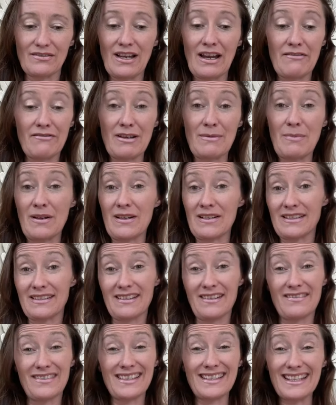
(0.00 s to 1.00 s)
Every person
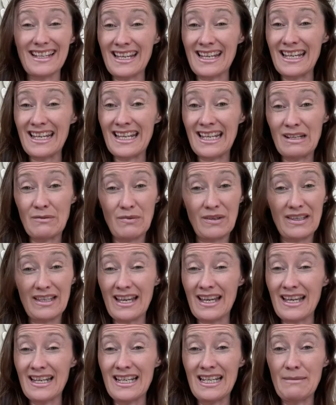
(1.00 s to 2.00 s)
I've seen with
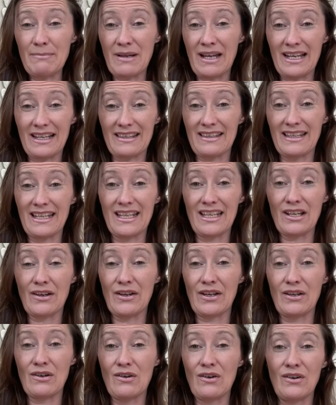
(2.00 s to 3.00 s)
any back thing
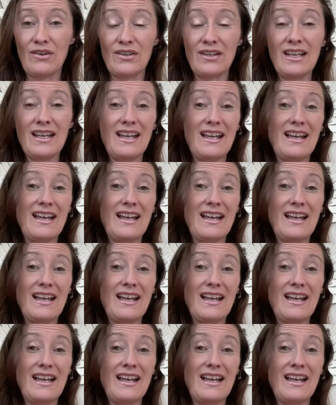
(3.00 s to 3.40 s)
going on,